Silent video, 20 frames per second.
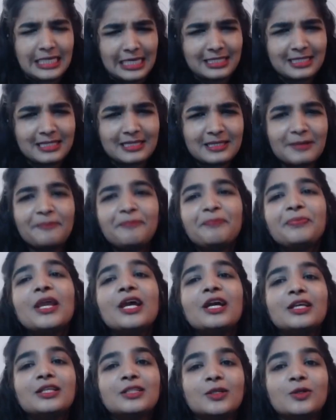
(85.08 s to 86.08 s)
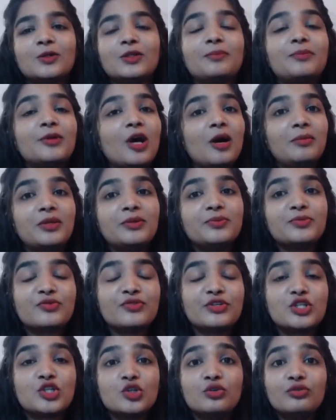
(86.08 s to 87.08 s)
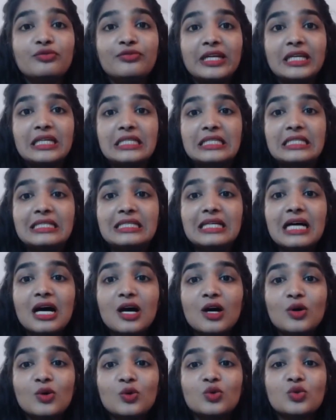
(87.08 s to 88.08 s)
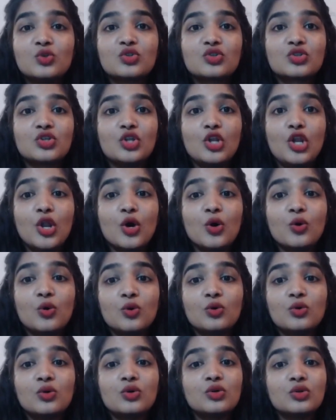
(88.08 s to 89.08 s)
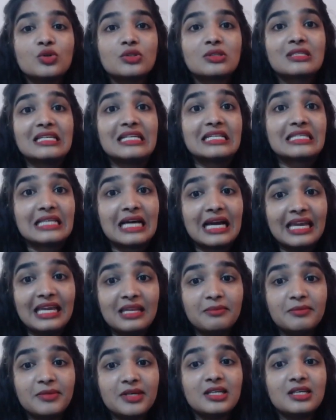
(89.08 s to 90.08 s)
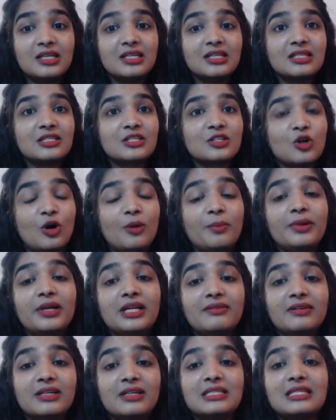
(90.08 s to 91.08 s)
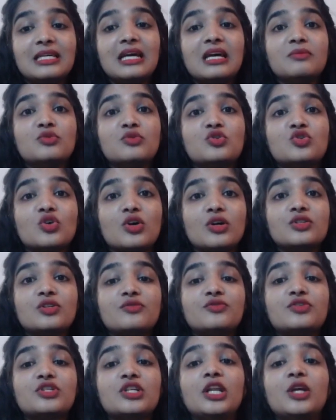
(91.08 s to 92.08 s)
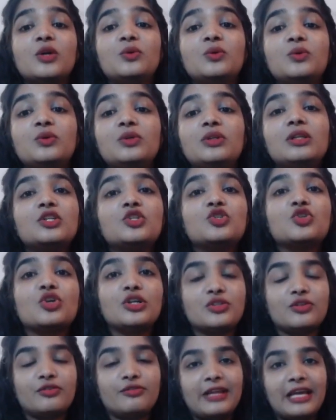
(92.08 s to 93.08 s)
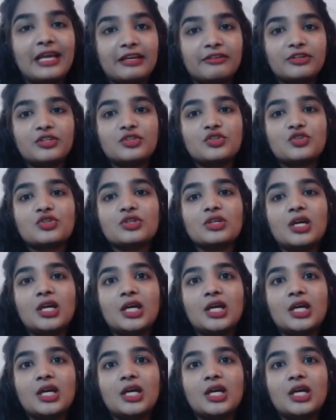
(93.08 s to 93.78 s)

Yes. So the problems which you face, doubts, notes, assignments, competitive exams, choice of schedule, choice of language.